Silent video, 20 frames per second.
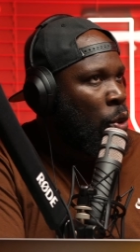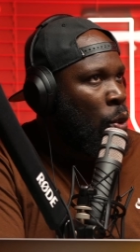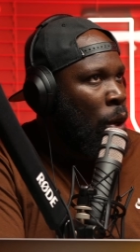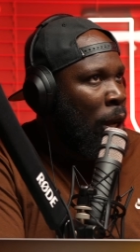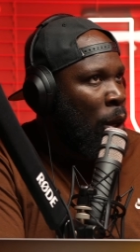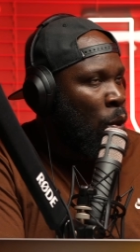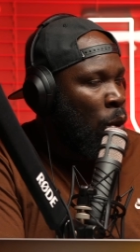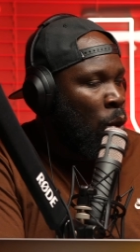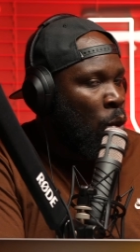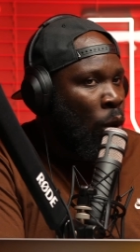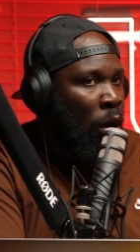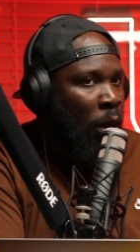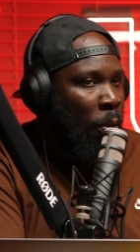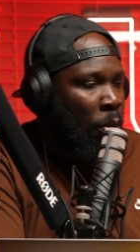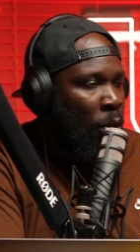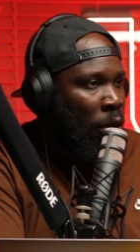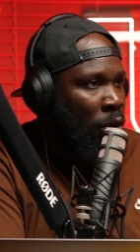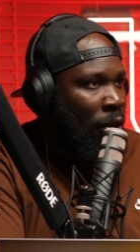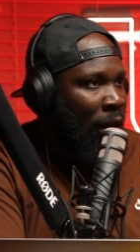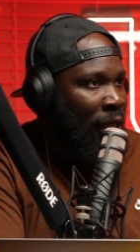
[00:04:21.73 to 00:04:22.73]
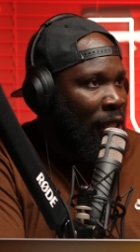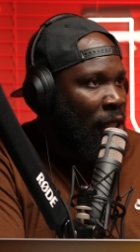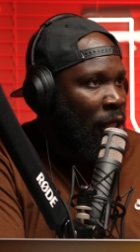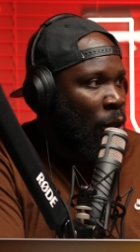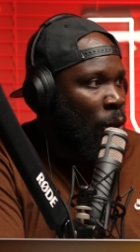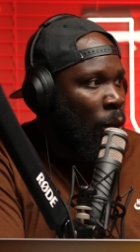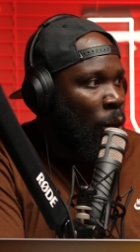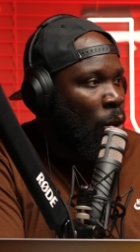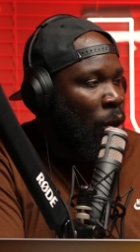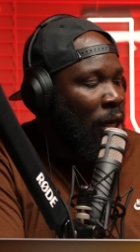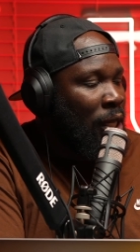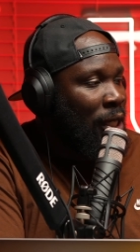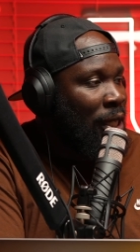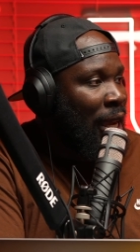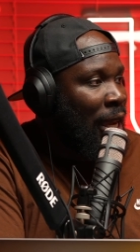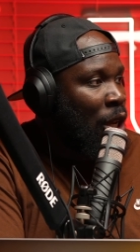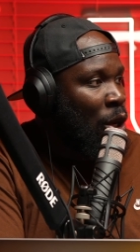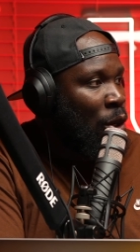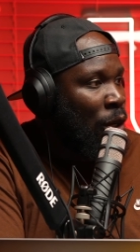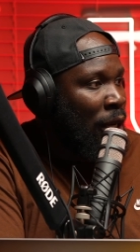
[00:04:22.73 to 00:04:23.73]
we're way we want to progress you, we want to say
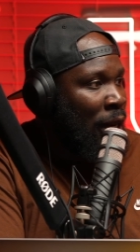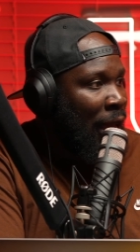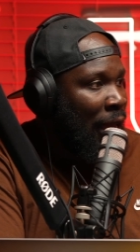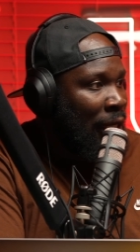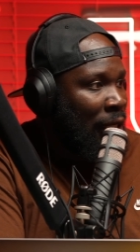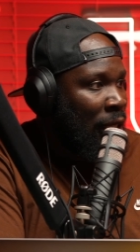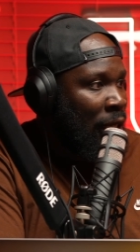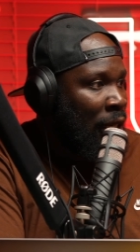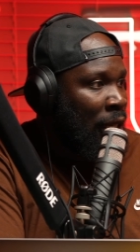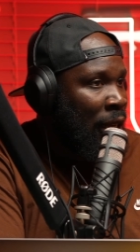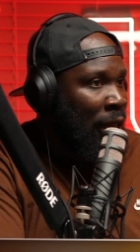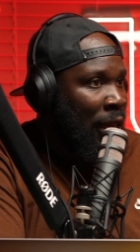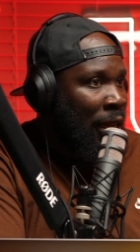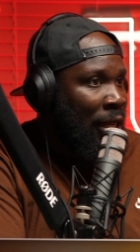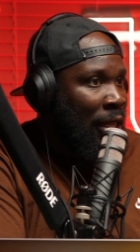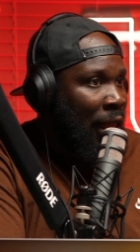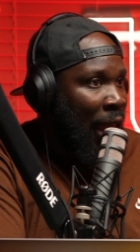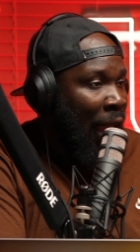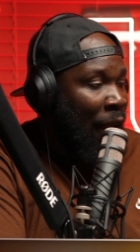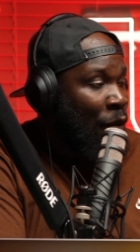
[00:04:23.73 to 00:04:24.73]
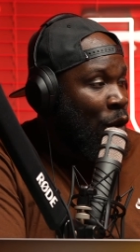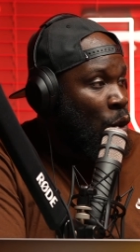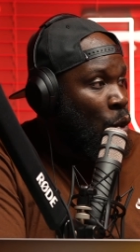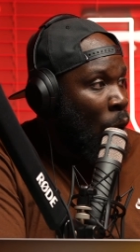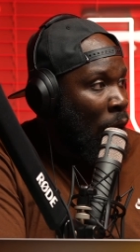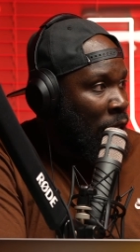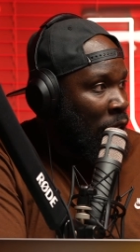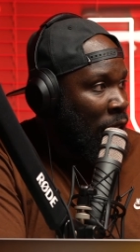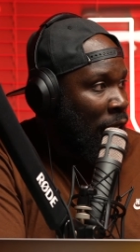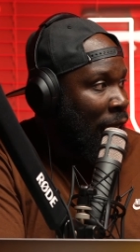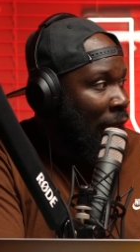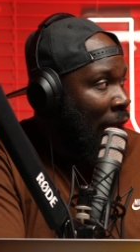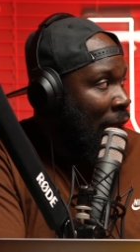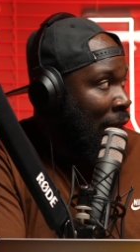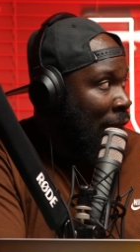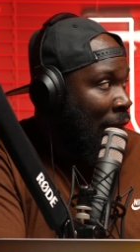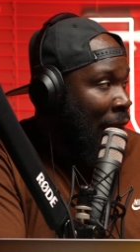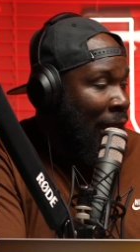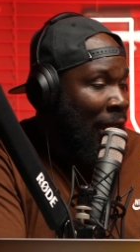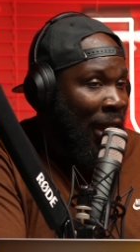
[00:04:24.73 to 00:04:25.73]
you're next, and everyone should get
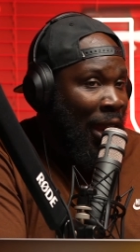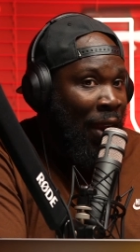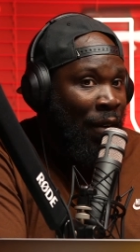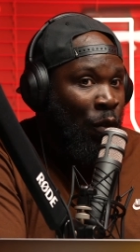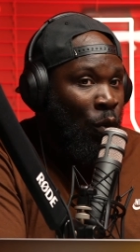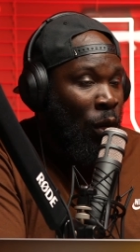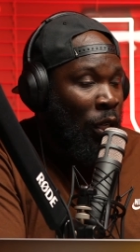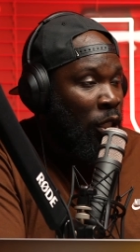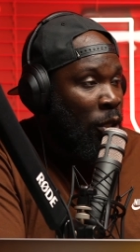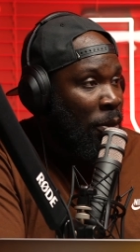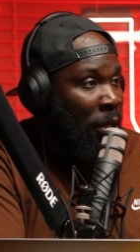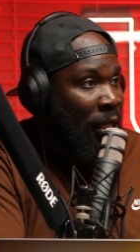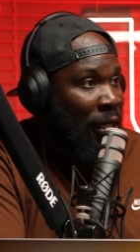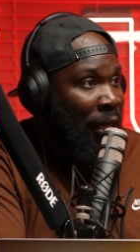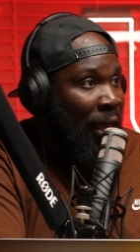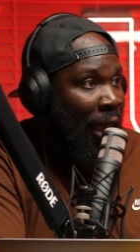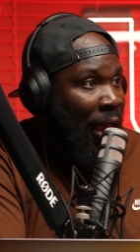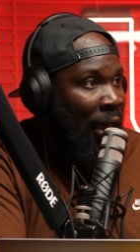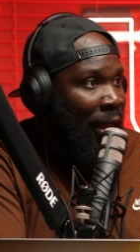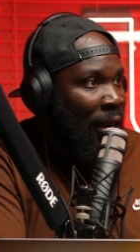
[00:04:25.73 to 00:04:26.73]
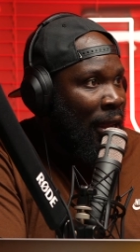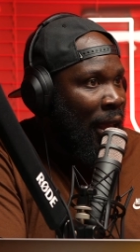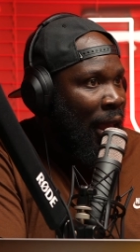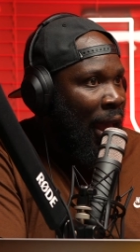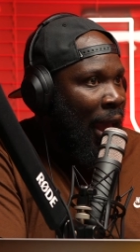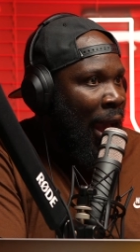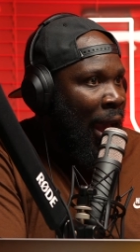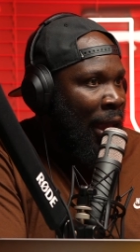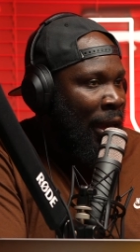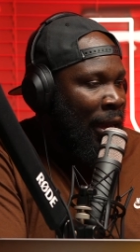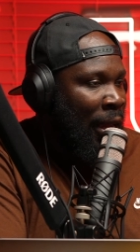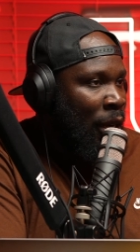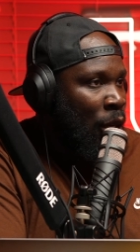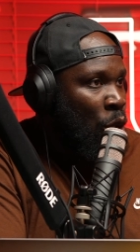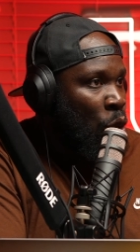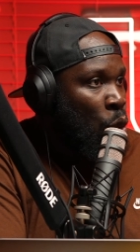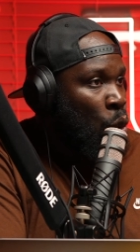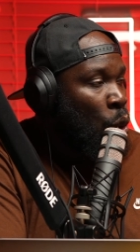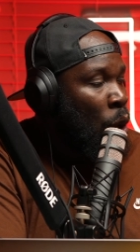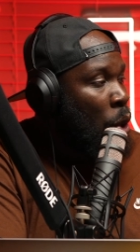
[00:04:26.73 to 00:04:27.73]
in line and everyone should be scared. Mm. And
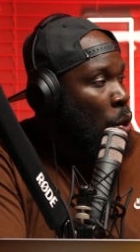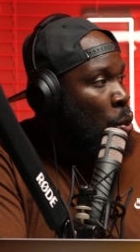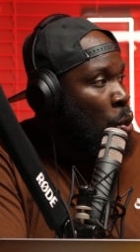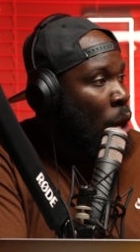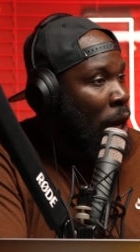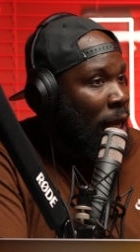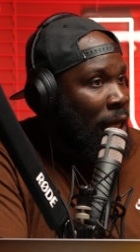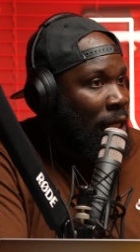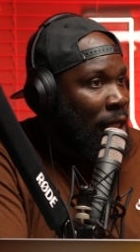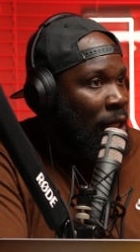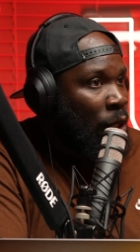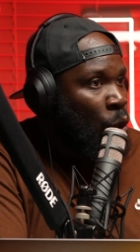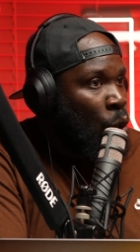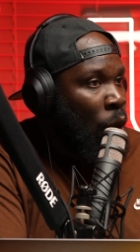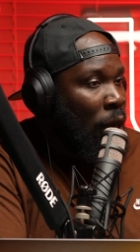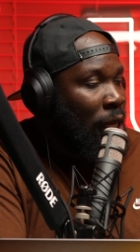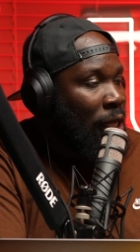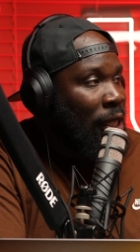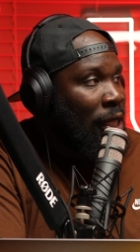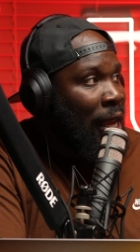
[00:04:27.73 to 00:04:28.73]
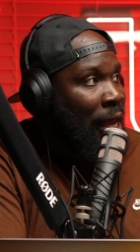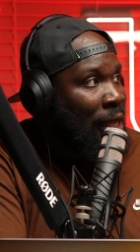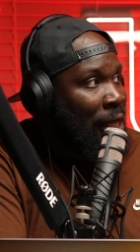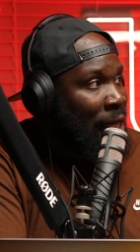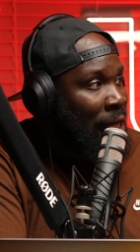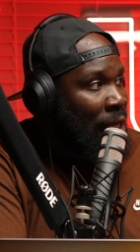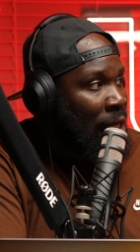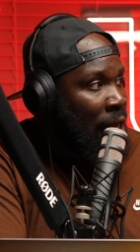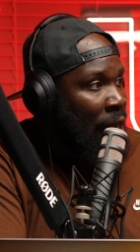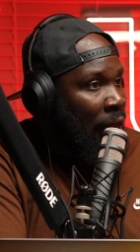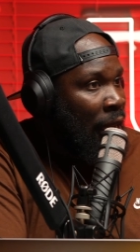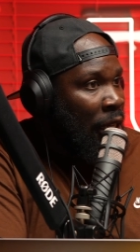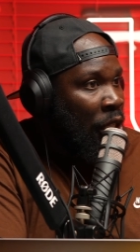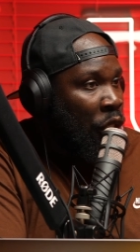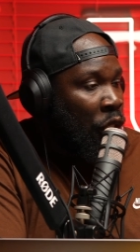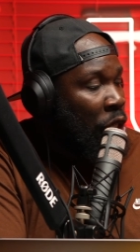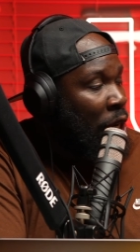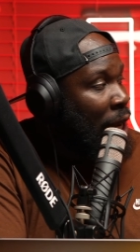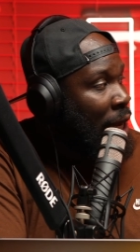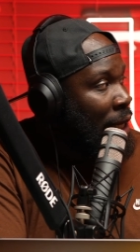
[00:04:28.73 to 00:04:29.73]
then what it's what it says is
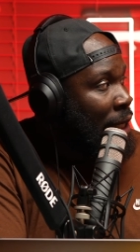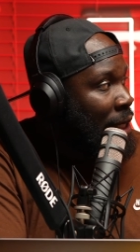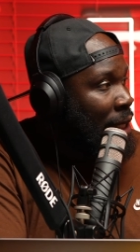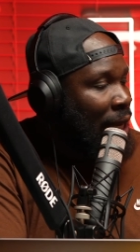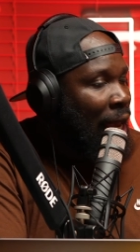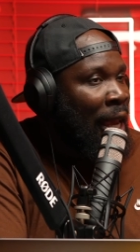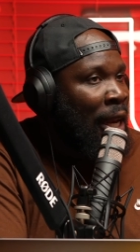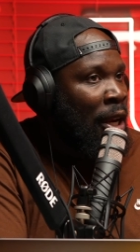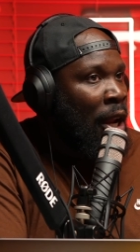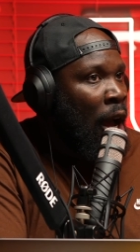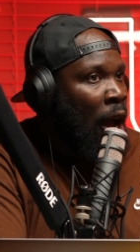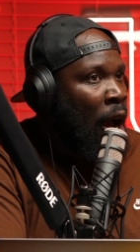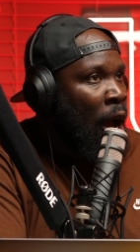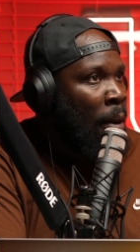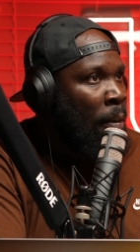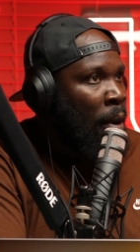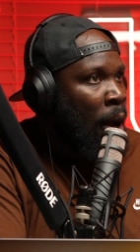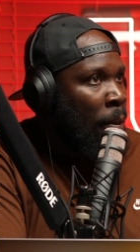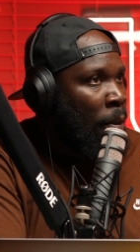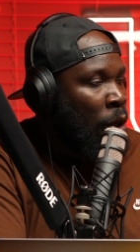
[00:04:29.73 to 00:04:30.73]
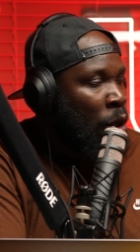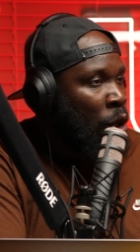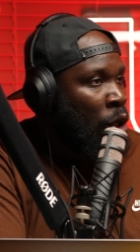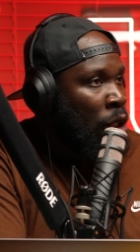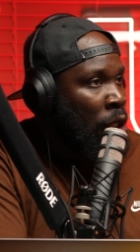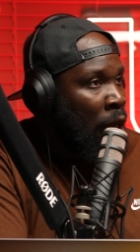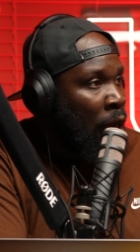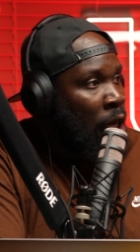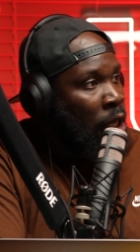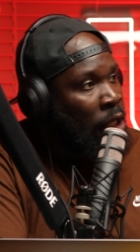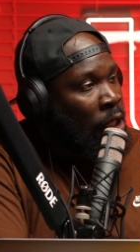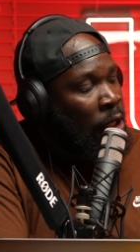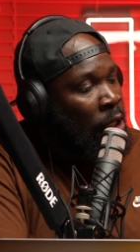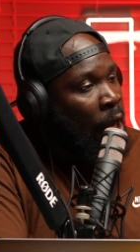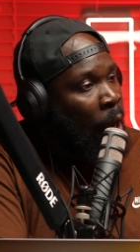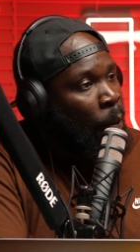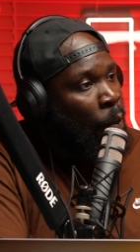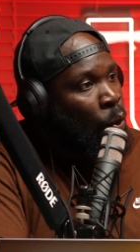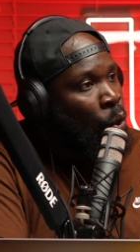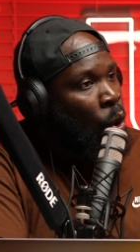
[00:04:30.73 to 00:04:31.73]
chinks in the armor because
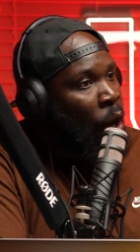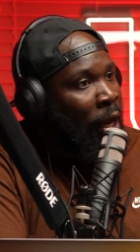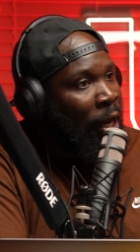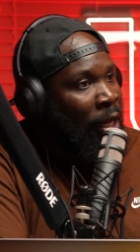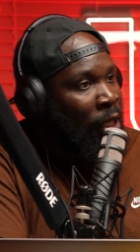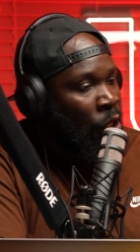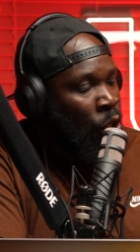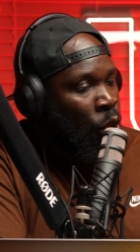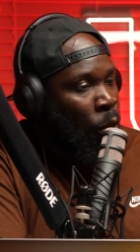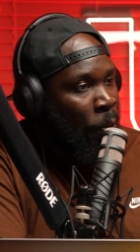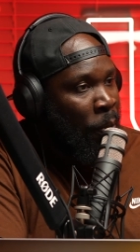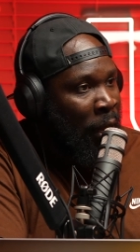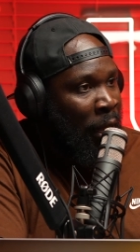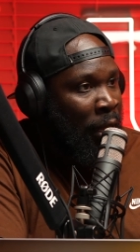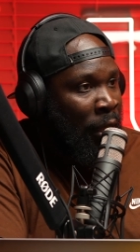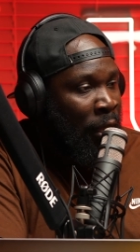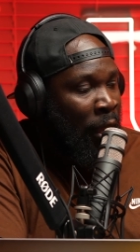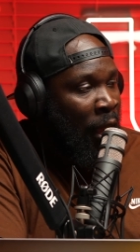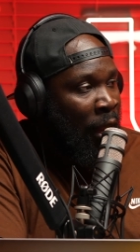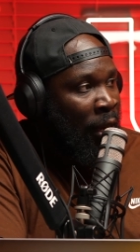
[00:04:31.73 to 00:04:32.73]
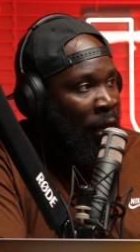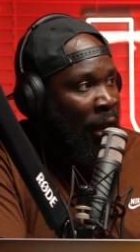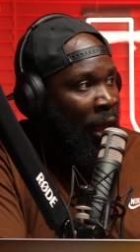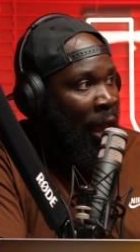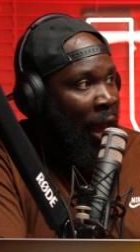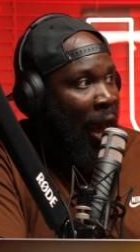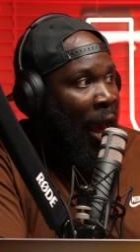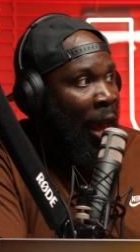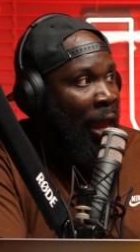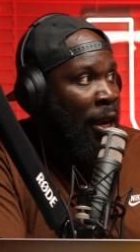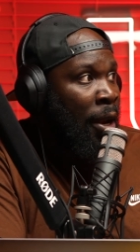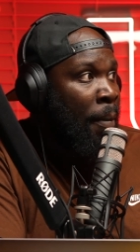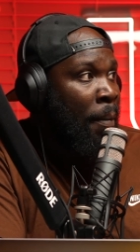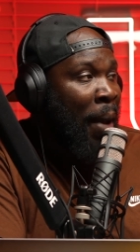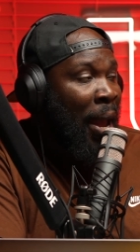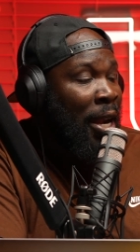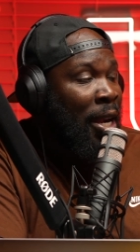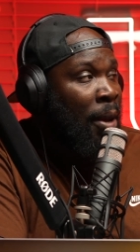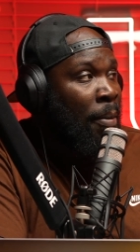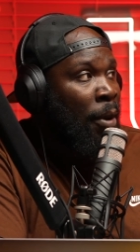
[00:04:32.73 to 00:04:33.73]
some work is not being done, and the
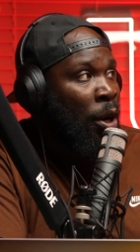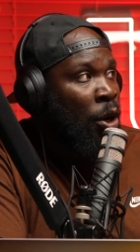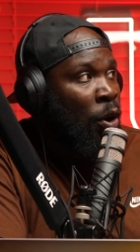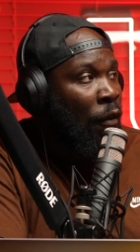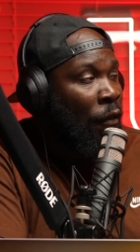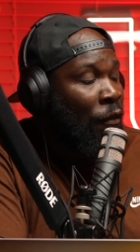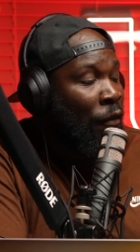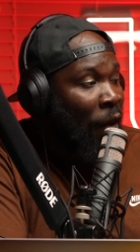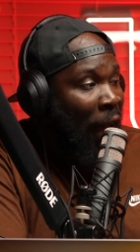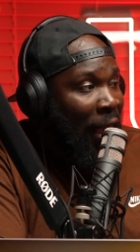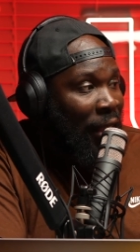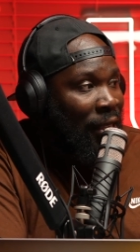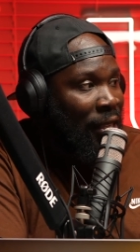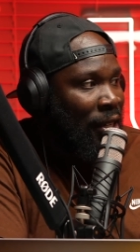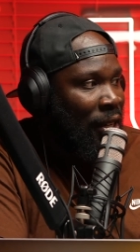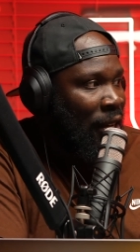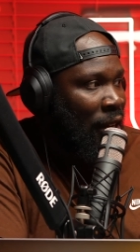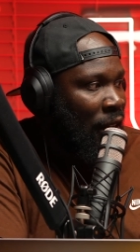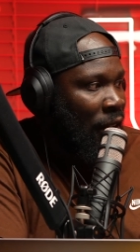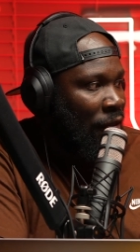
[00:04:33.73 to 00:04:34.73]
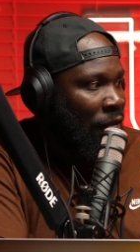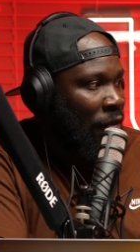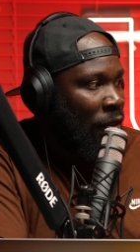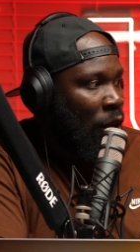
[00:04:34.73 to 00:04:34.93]
man them are not fighting enough